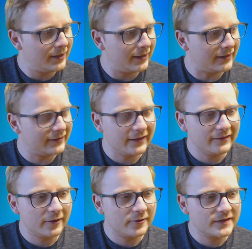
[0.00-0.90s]
and then
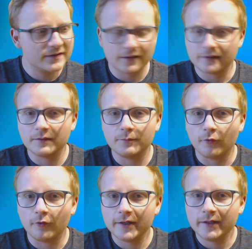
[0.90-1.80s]
there is the
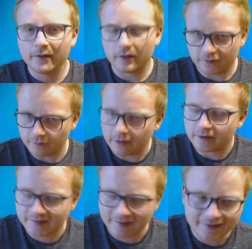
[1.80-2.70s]
boy, also her
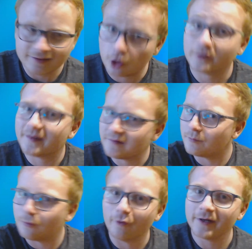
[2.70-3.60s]
son, not the
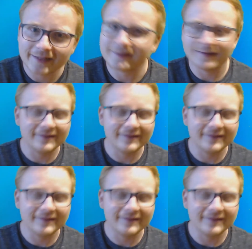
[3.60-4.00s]
boy,